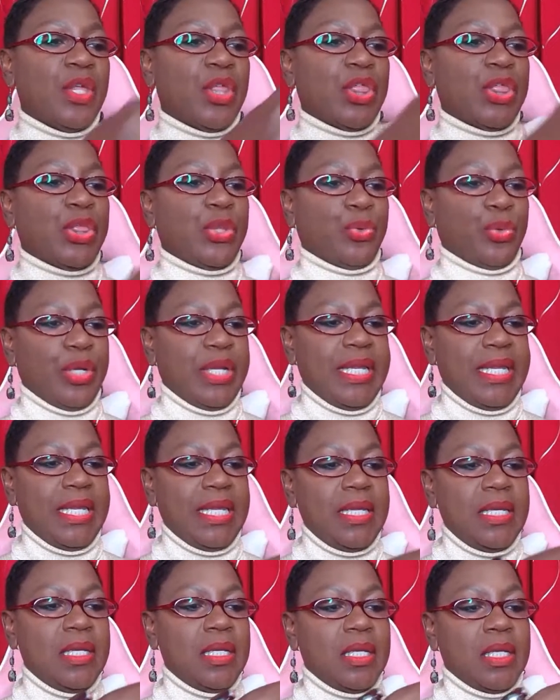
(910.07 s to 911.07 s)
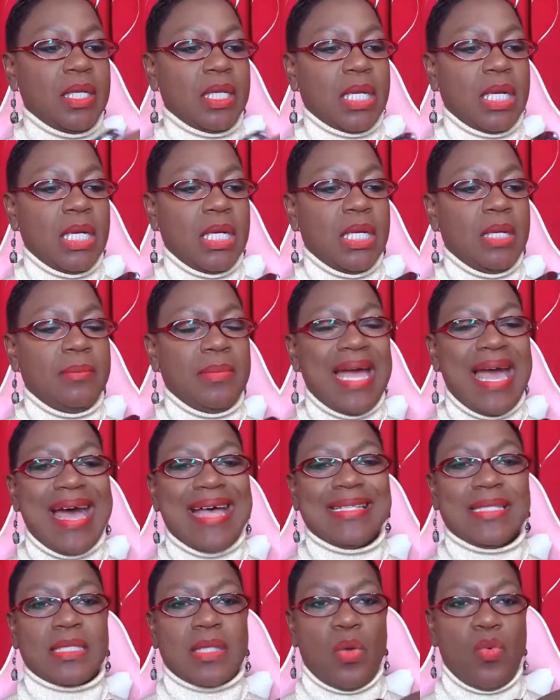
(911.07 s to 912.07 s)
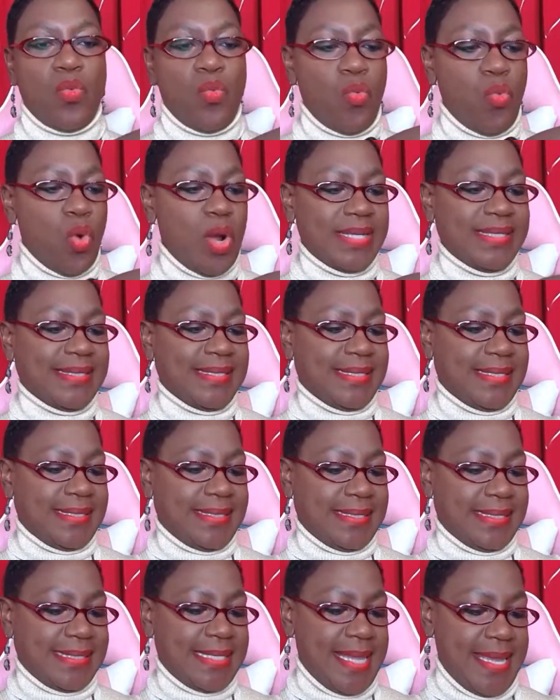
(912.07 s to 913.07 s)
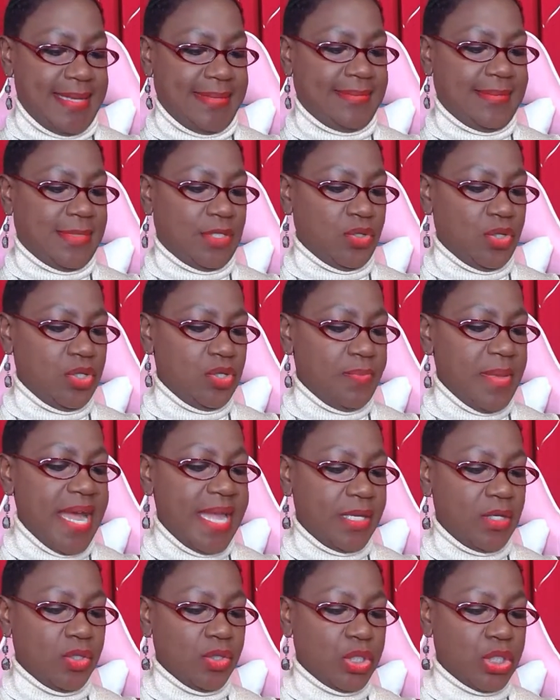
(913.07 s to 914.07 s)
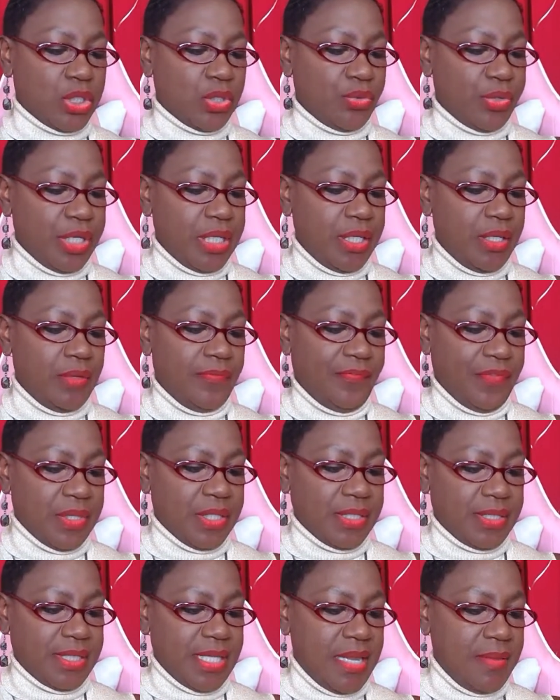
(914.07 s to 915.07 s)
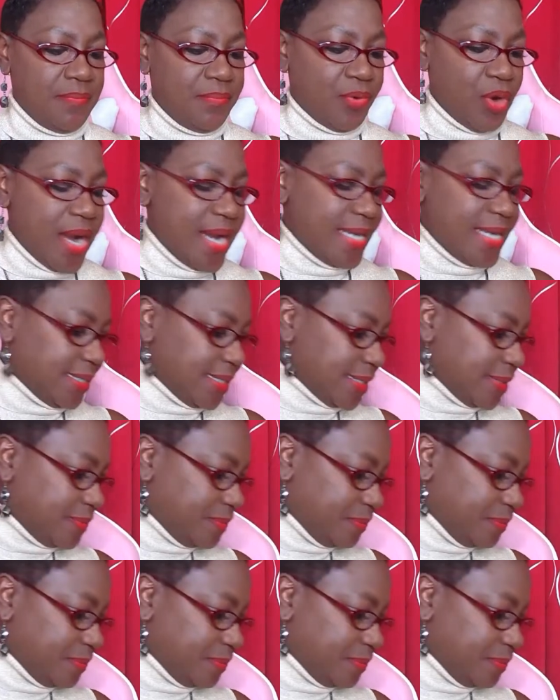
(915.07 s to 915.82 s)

the three come as one set. So you buy those three for the same price.